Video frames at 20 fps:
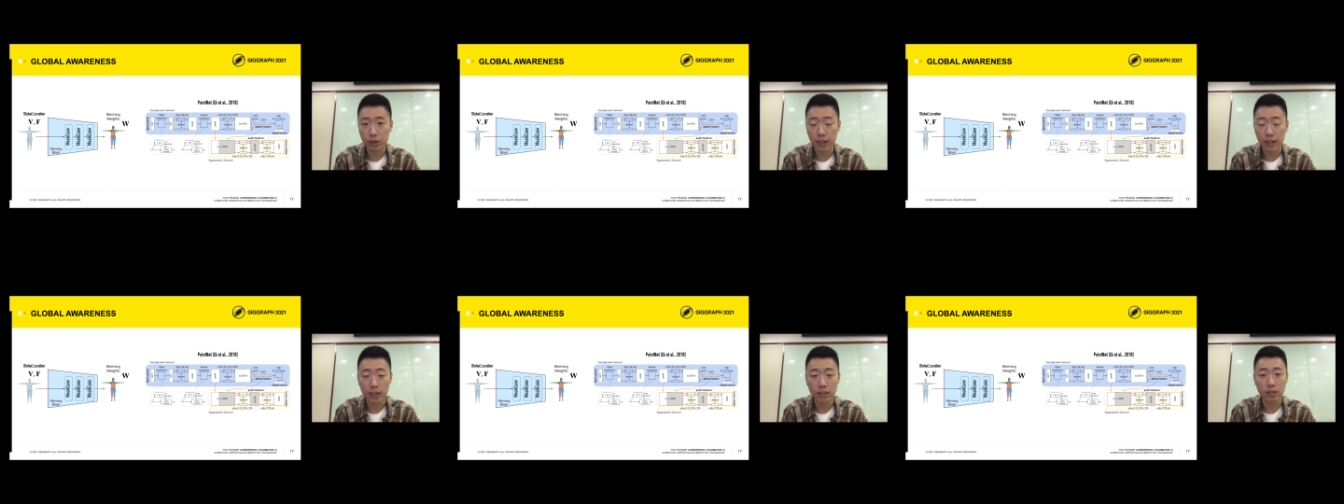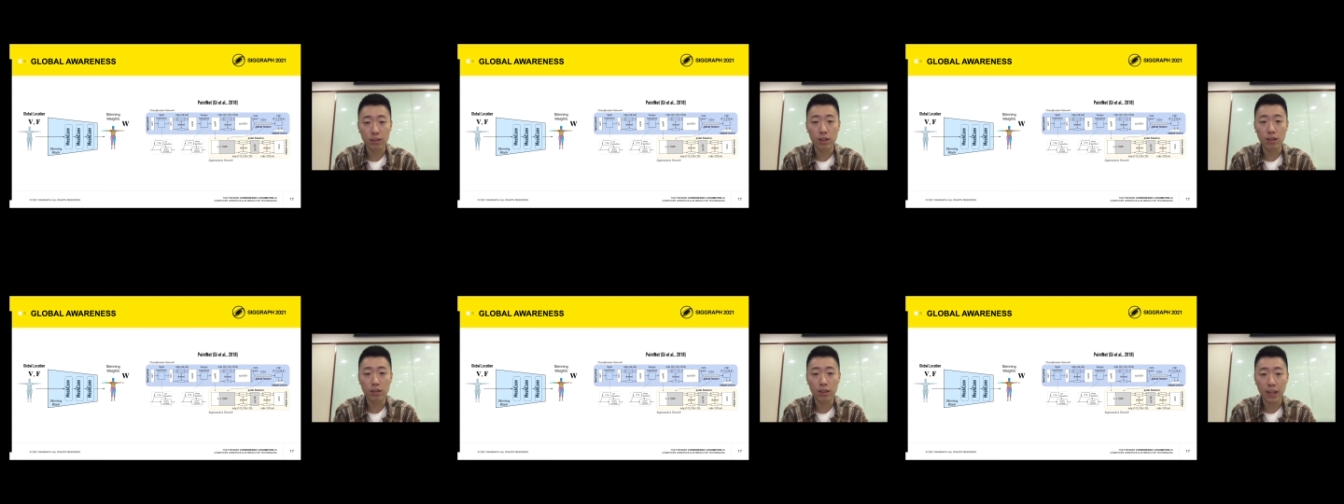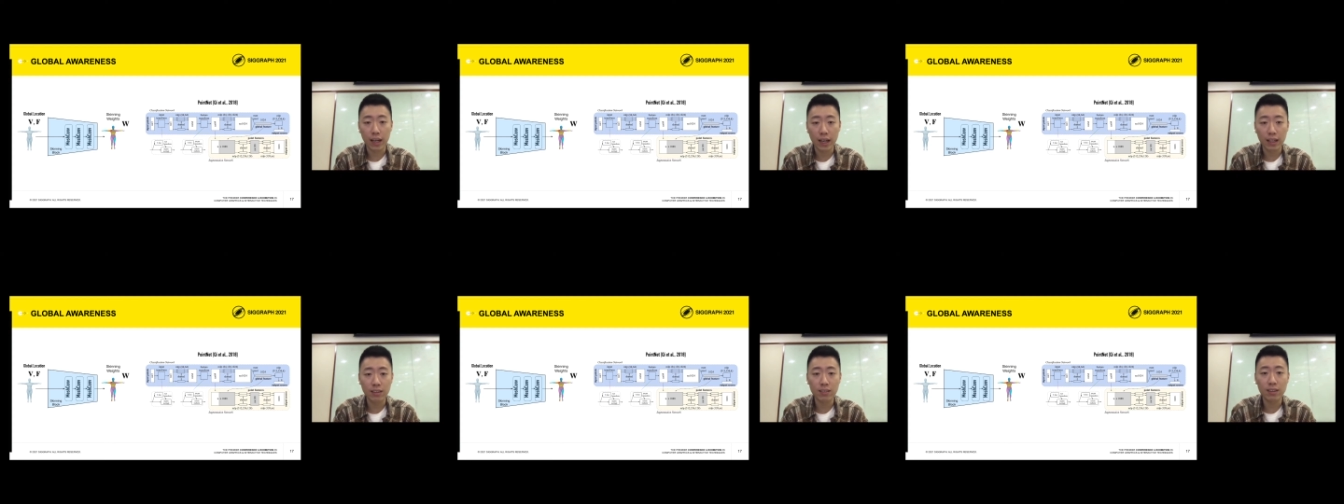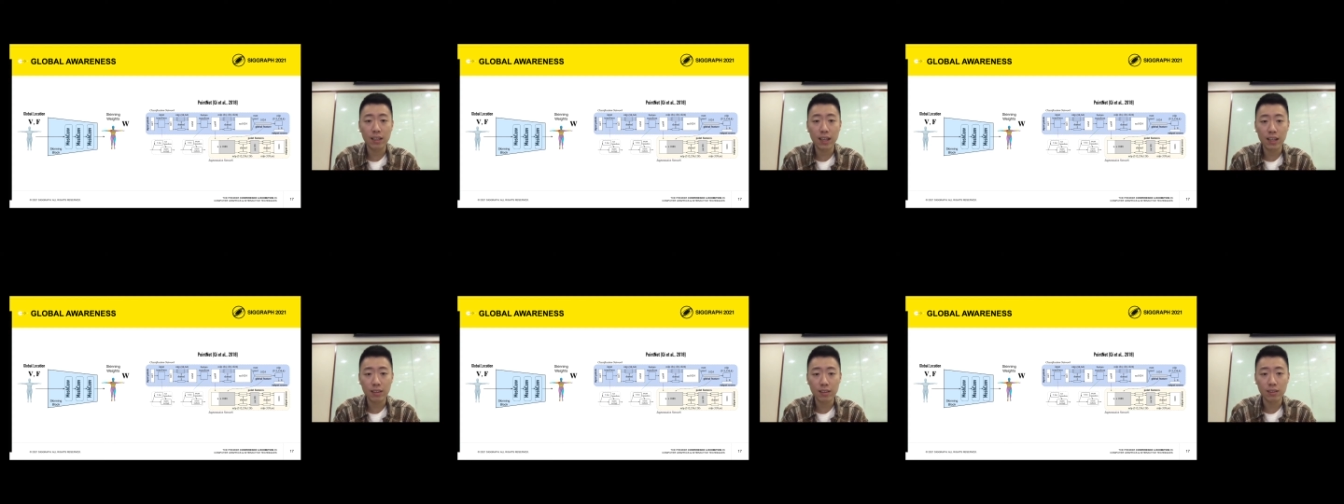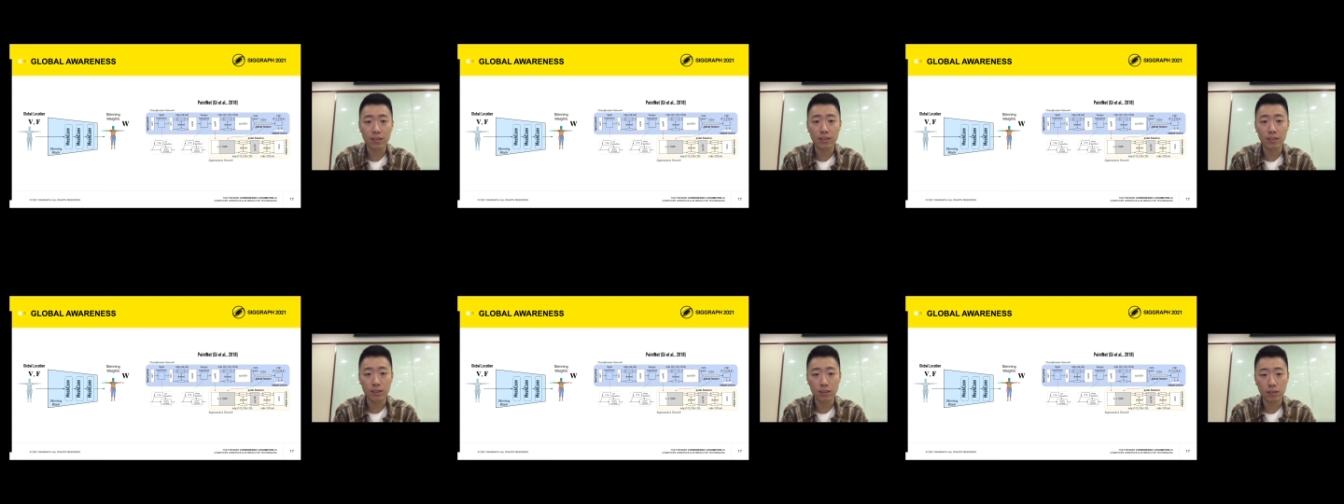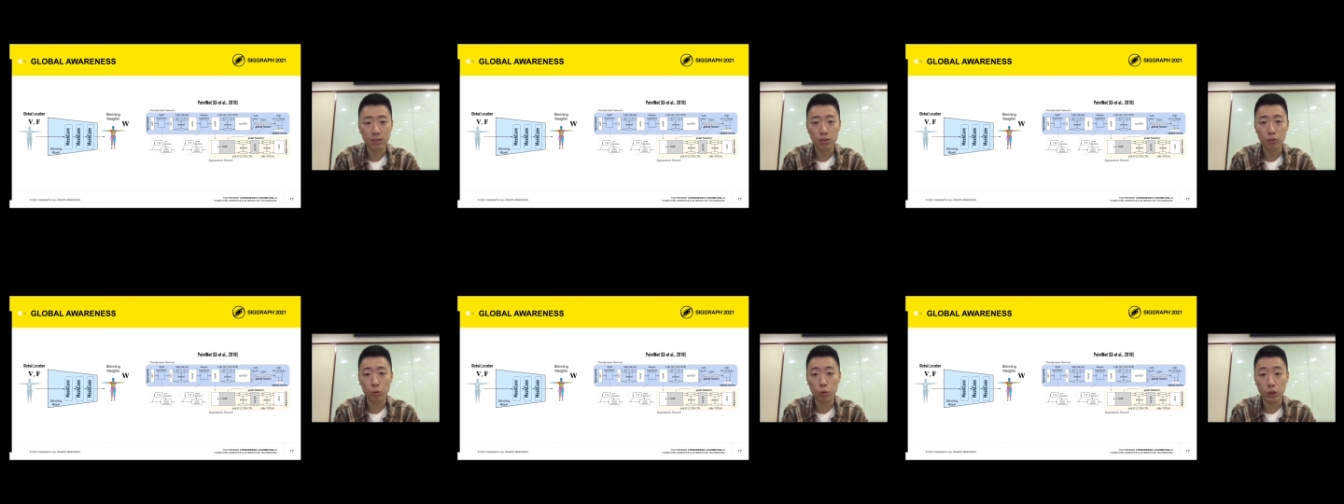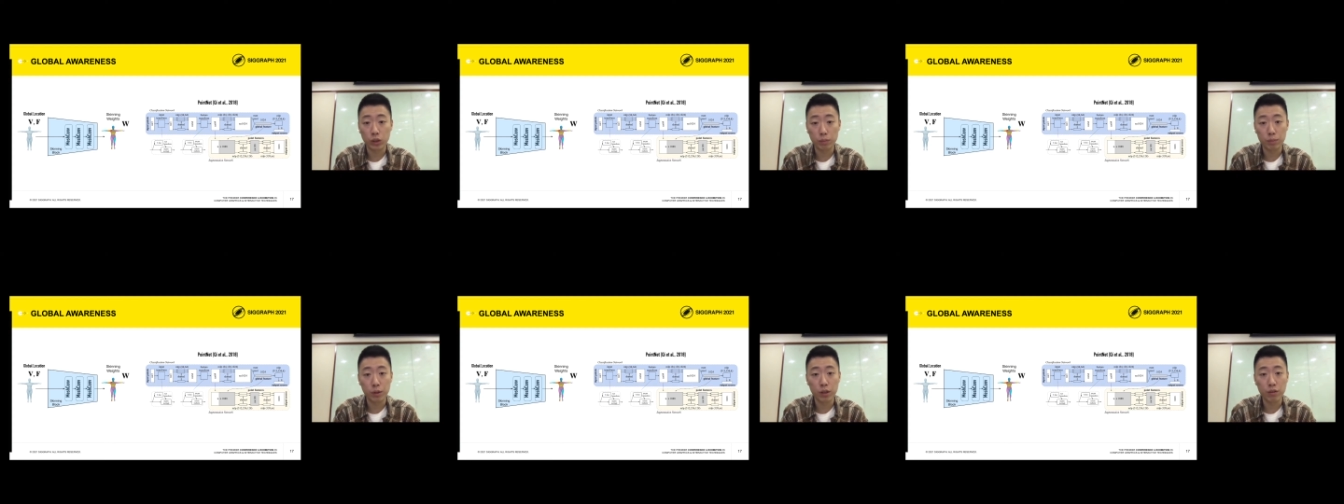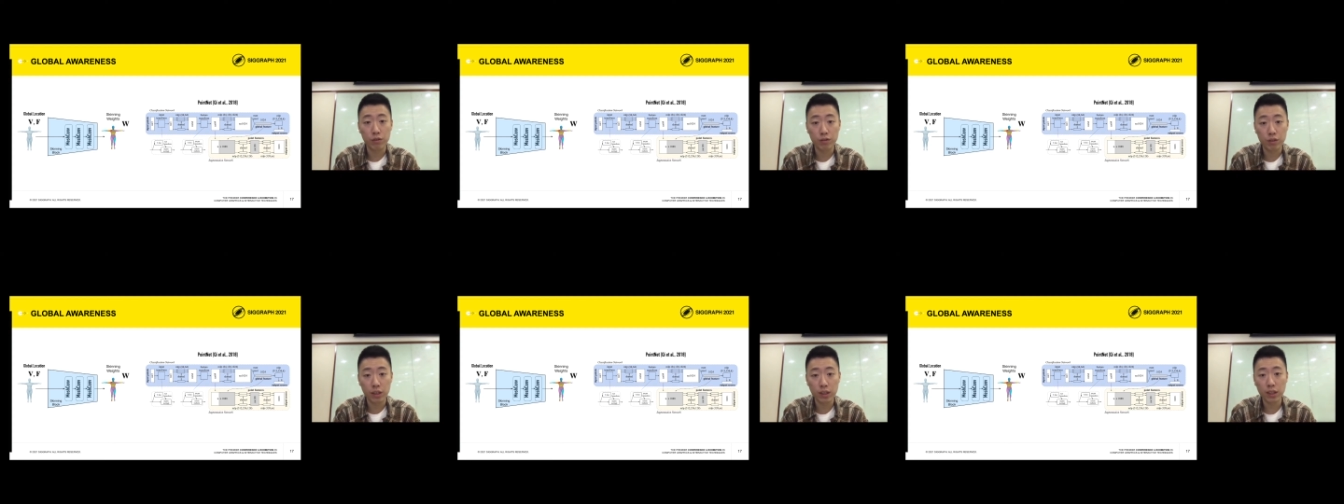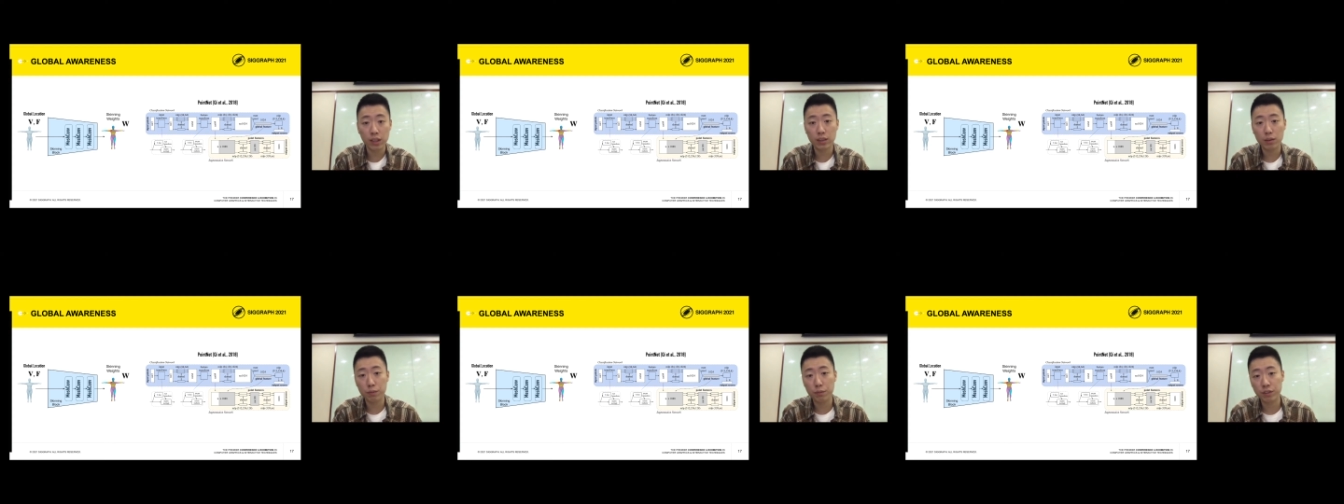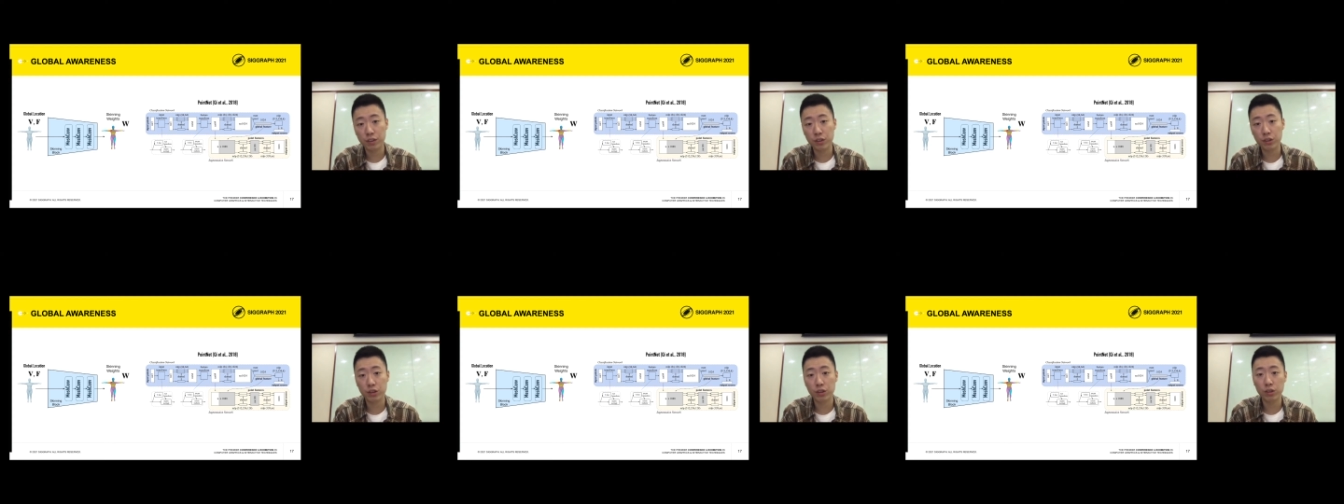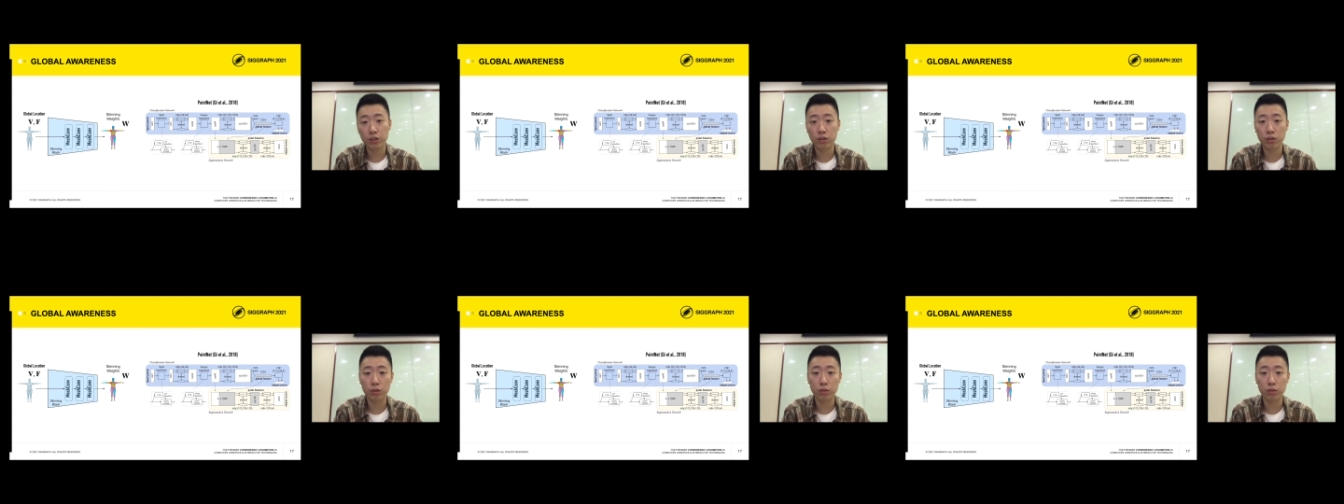and concatenate it with per vertex feature to